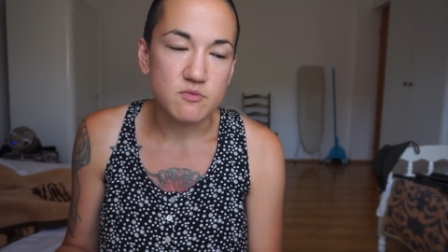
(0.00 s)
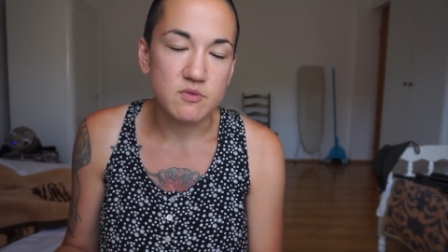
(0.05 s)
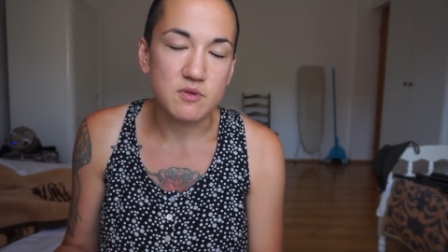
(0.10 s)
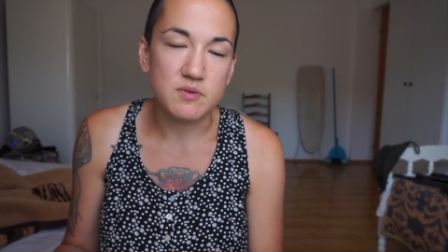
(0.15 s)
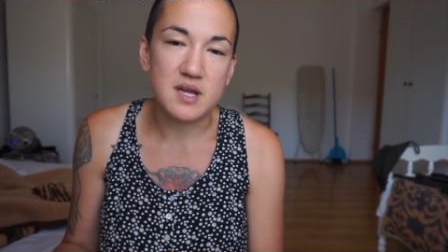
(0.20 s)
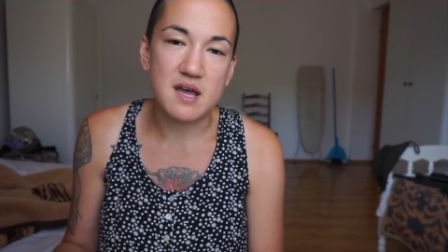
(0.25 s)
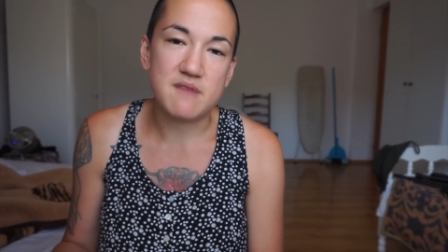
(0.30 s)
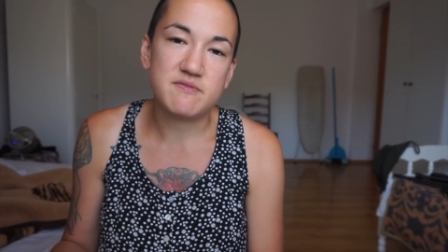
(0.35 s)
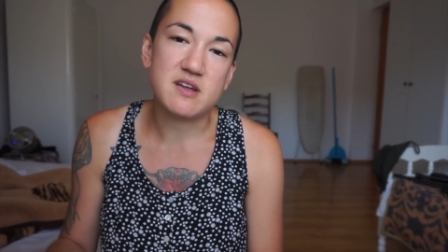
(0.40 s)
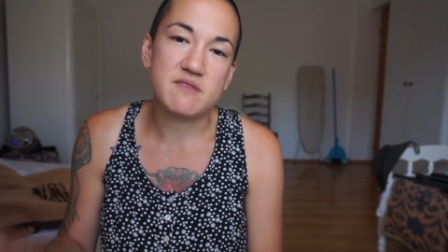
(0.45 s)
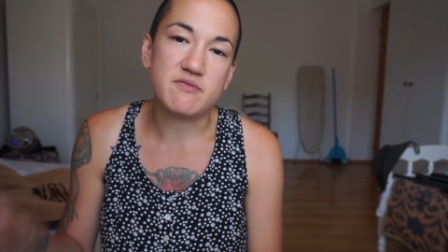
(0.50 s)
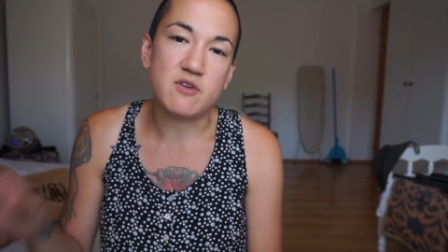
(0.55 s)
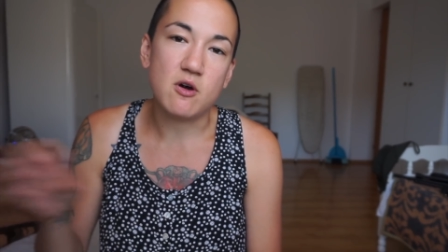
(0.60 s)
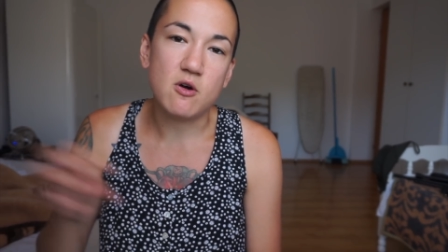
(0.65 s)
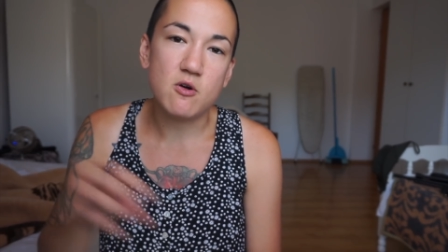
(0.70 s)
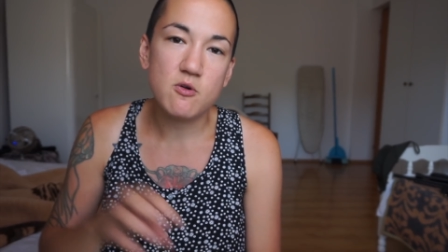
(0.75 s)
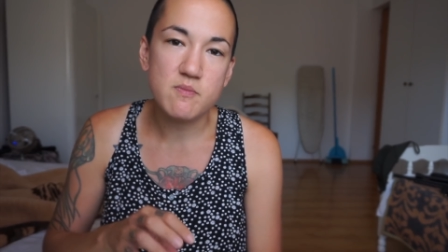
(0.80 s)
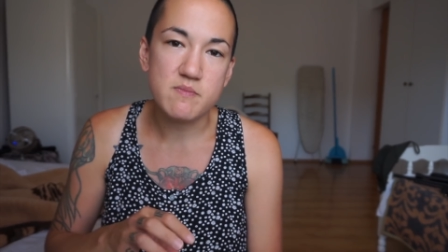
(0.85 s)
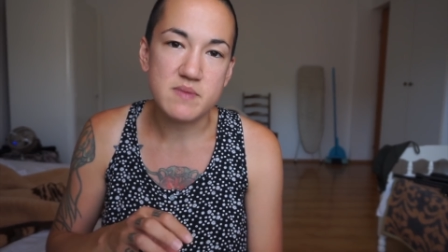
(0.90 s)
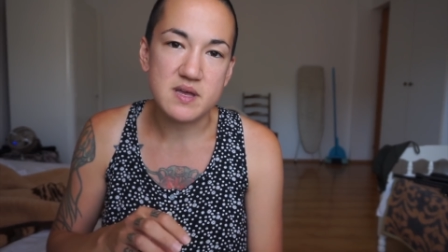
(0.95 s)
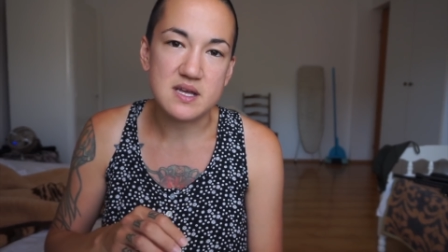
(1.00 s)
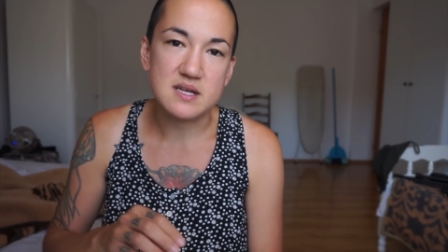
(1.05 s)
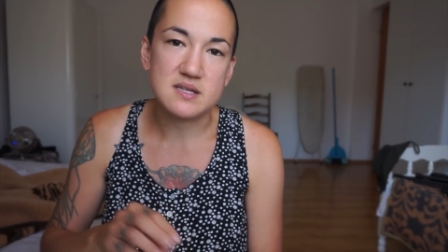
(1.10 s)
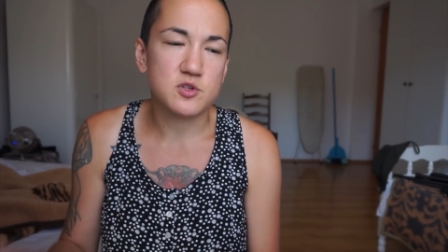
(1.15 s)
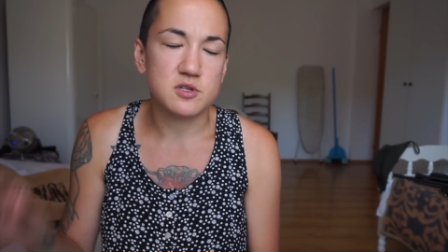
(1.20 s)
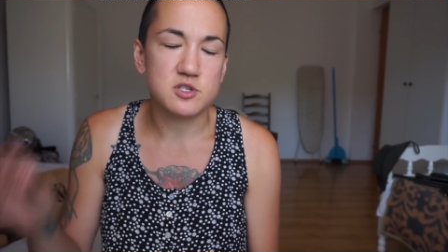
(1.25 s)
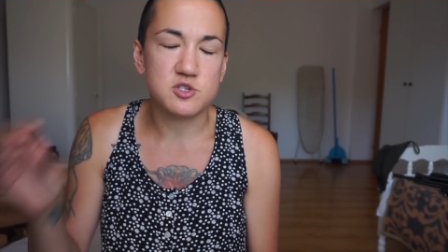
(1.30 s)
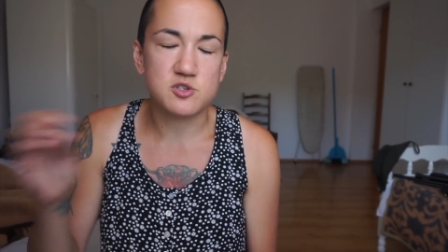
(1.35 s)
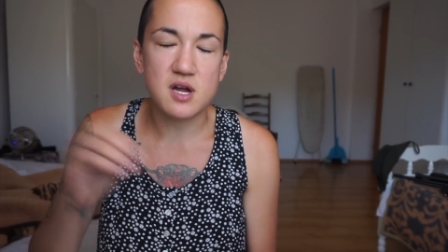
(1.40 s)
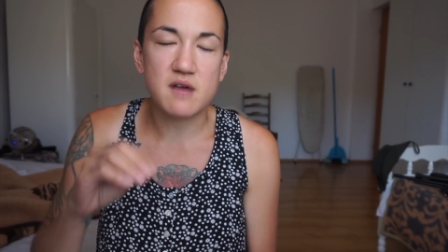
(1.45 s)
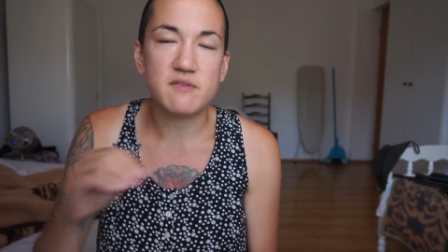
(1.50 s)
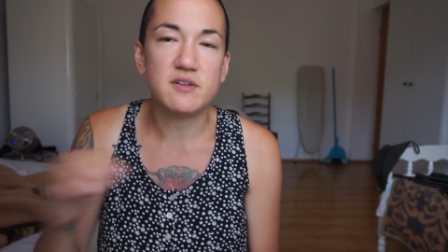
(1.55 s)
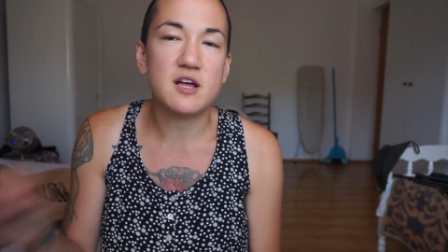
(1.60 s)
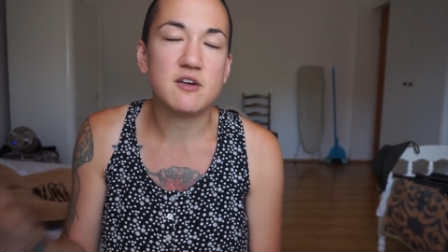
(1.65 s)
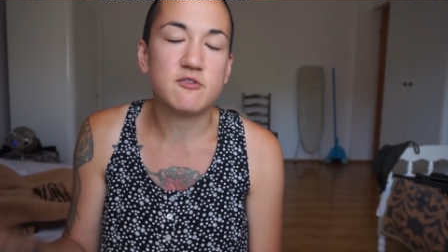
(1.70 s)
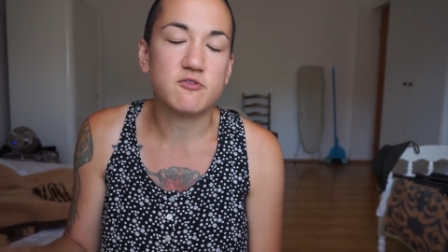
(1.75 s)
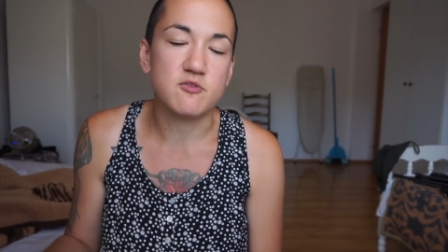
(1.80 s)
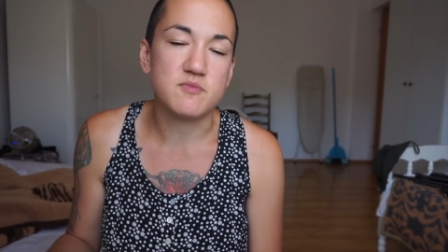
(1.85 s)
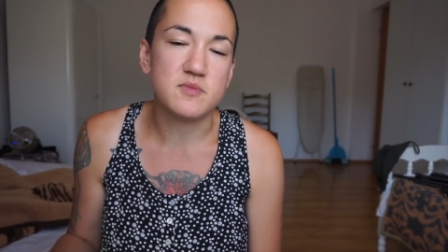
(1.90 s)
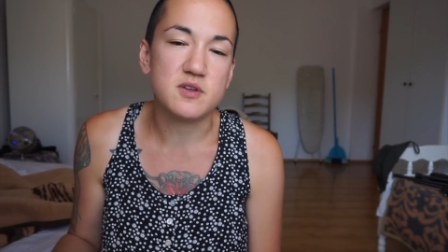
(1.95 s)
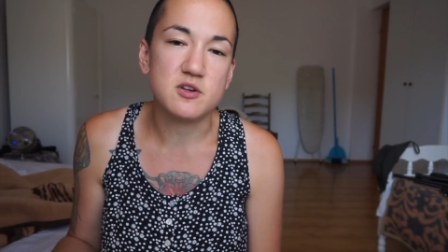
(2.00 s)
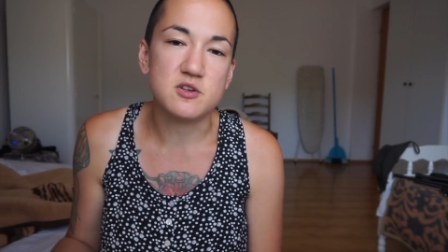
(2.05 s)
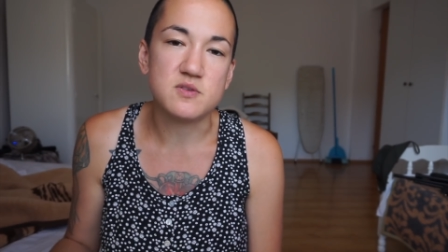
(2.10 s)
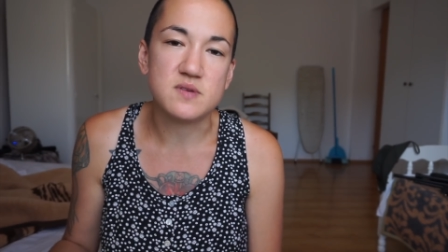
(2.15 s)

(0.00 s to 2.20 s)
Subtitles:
We would have to have a home base and travel out from there